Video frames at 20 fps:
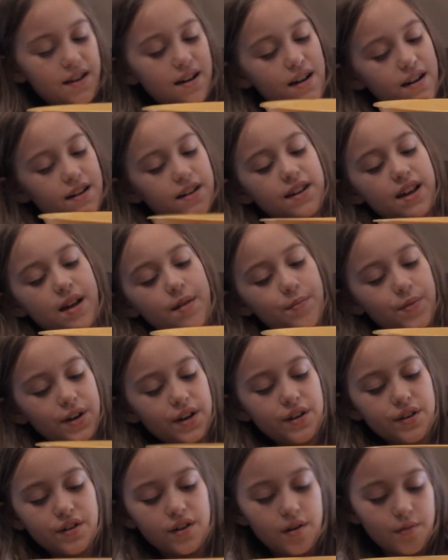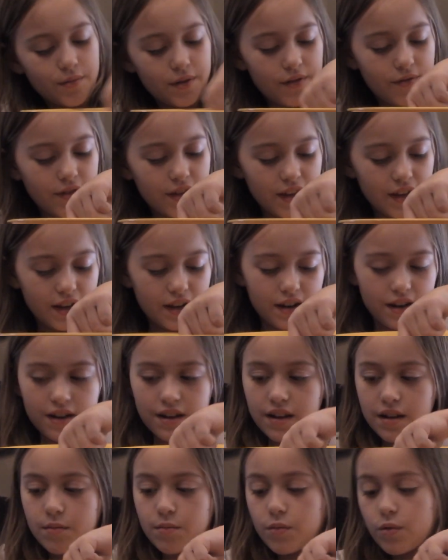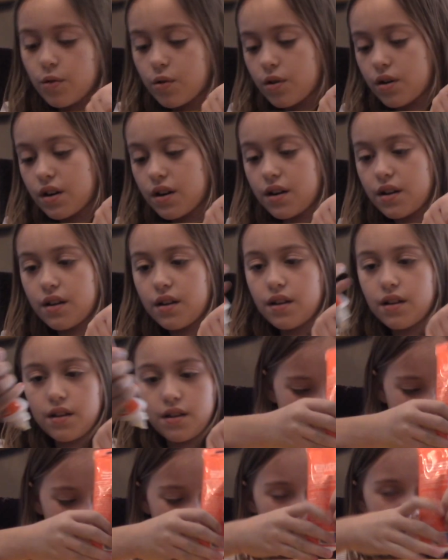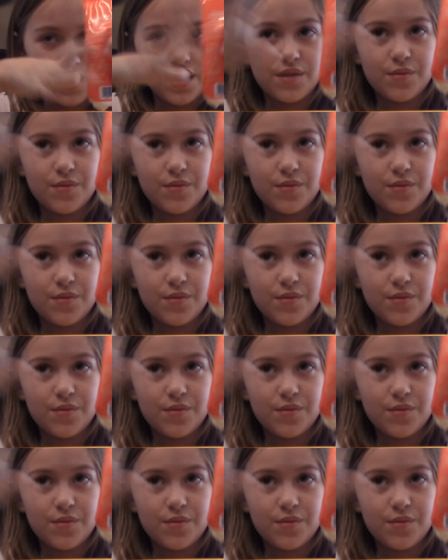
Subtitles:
Okay, I'm pretty sure I'm definitely gonna need more. These